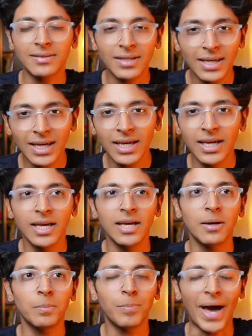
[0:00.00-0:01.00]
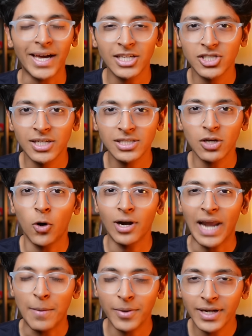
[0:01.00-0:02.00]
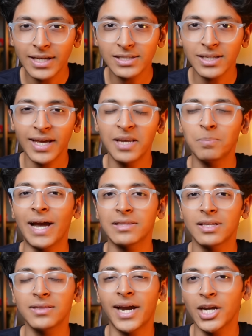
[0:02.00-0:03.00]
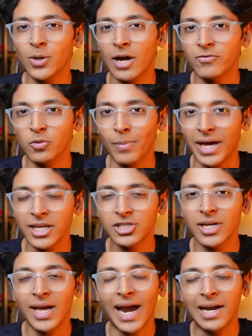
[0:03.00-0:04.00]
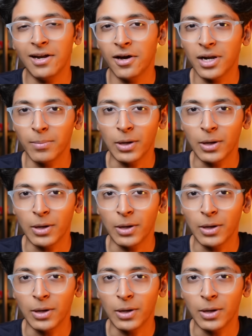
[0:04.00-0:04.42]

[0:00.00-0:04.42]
are 3 packages or libraries in Python that you have to manage and learn